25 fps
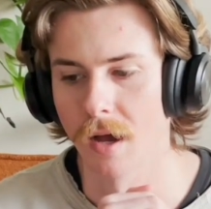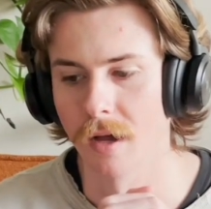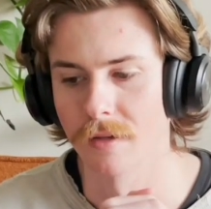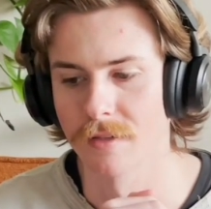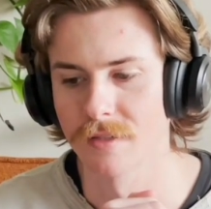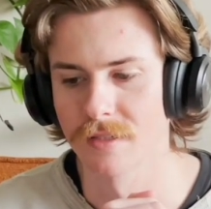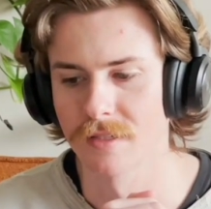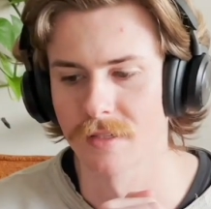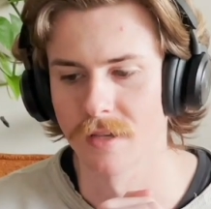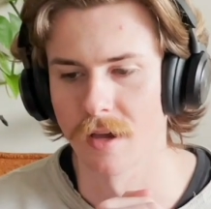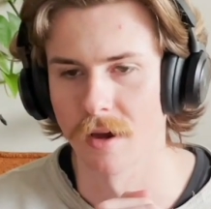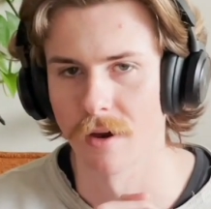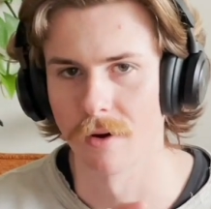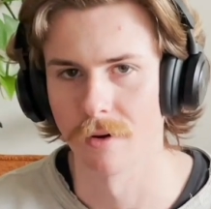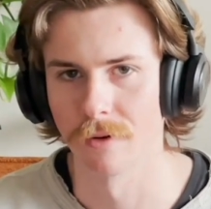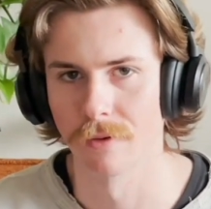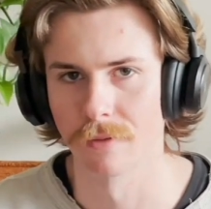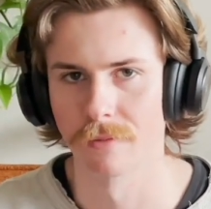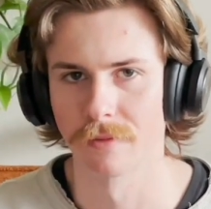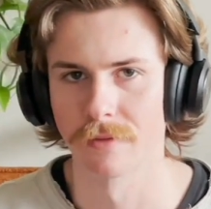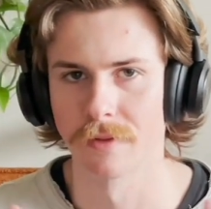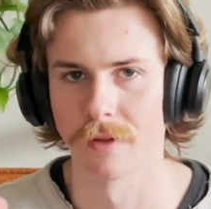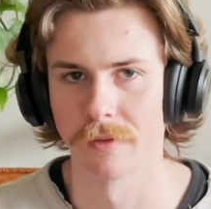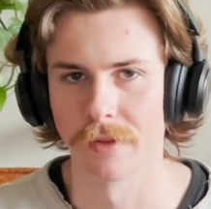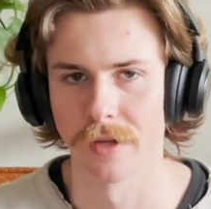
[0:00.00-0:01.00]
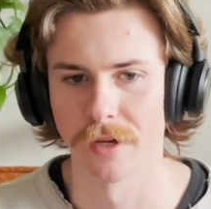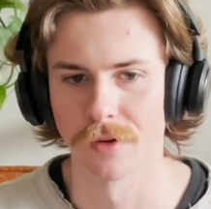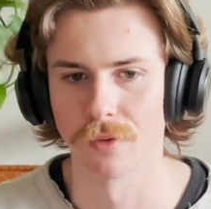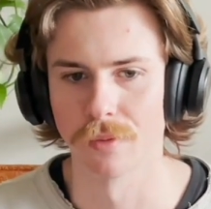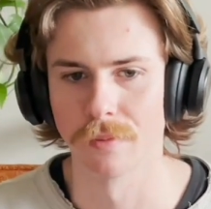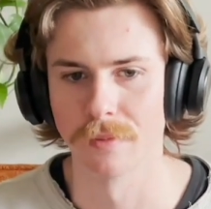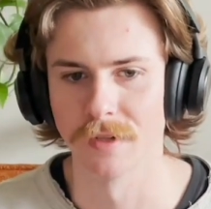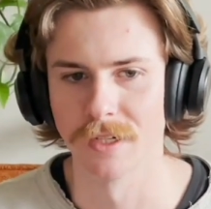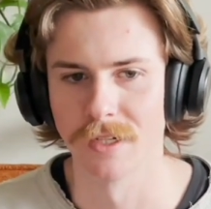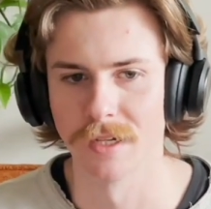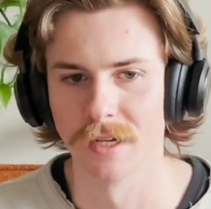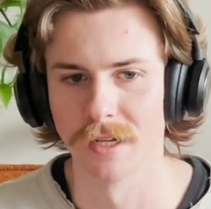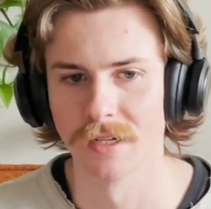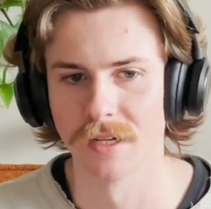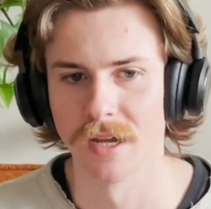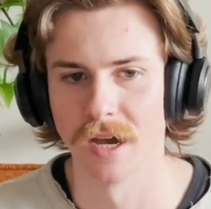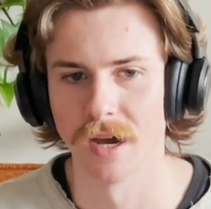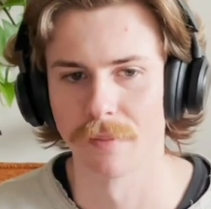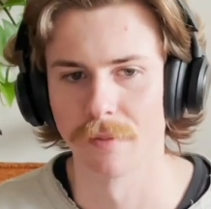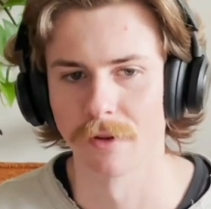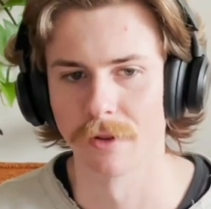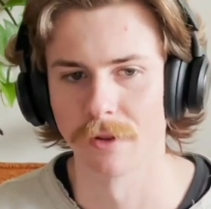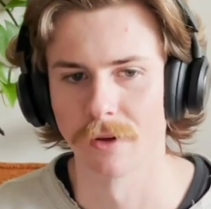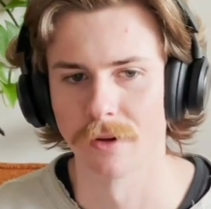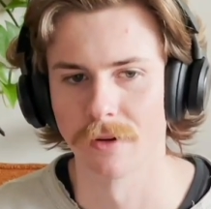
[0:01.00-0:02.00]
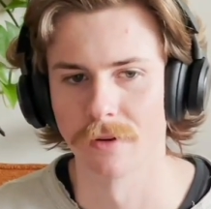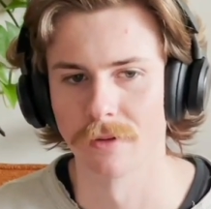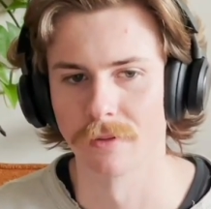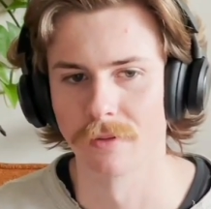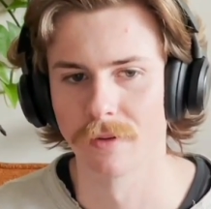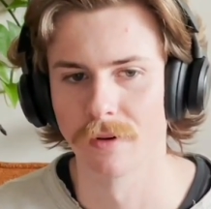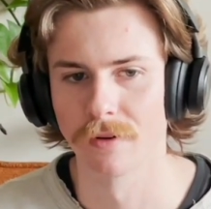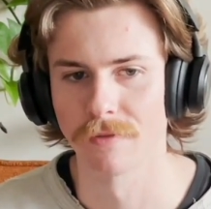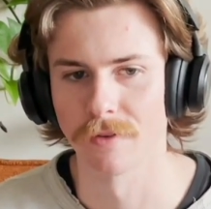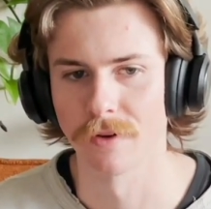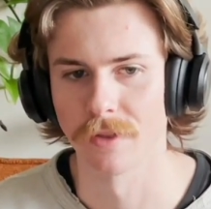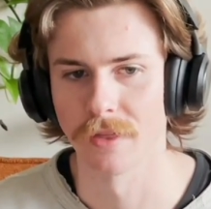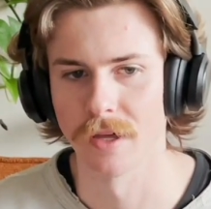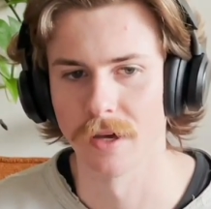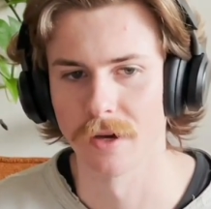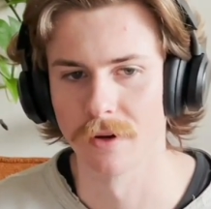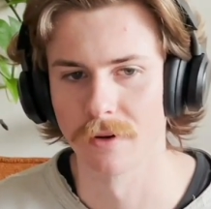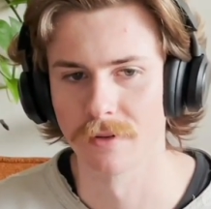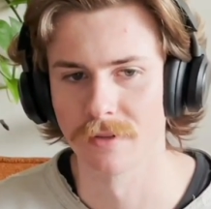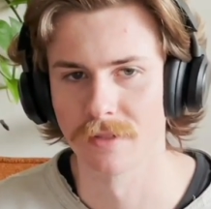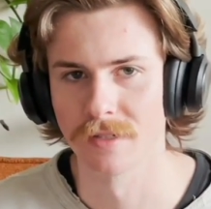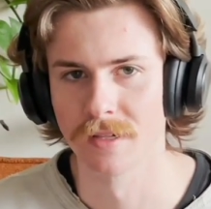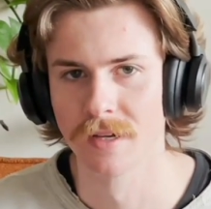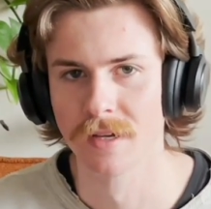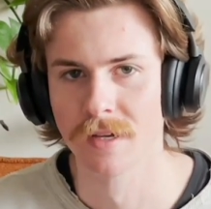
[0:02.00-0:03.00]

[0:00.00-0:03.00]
So the link will be down below for those.